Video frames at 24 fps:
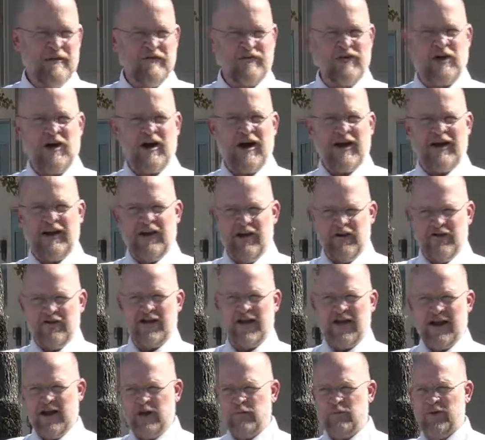So I'd
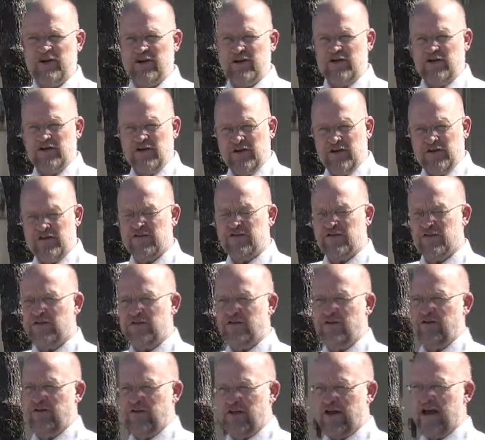hitchhike, because you could still
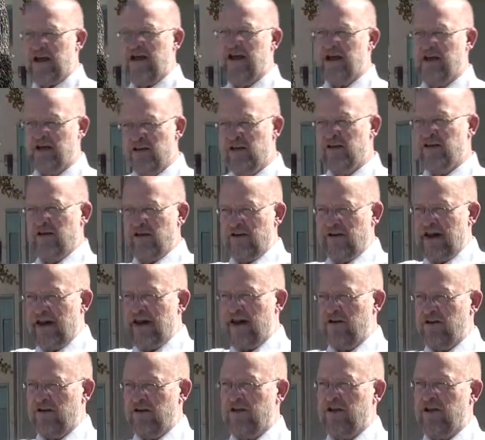do that,
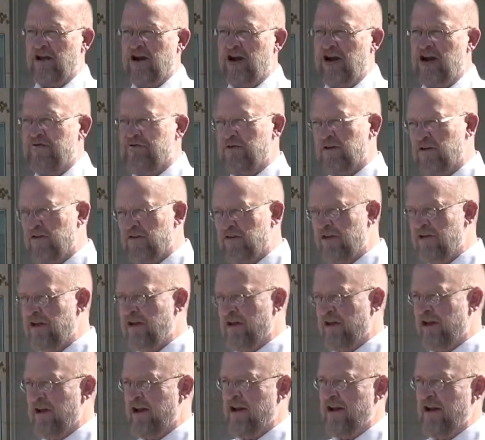down to the office,
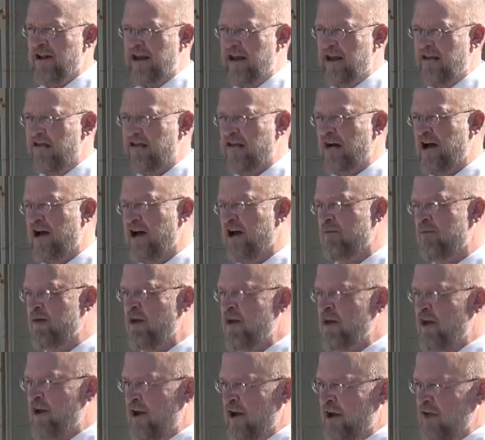get a day job,
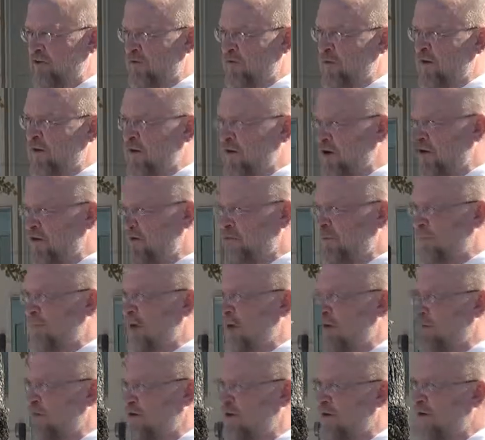and it's with those
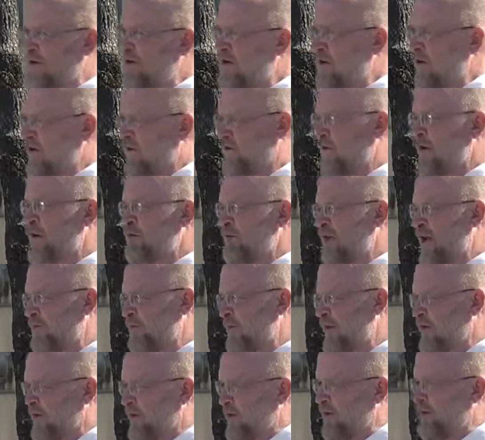people. Some let
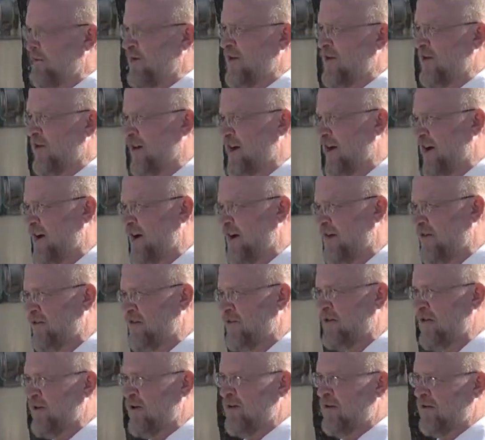me sleep on their
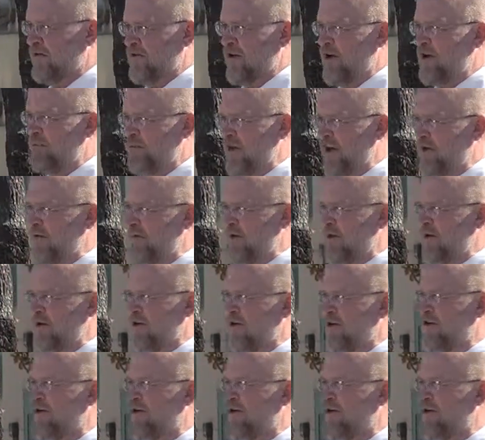couch, some gave me their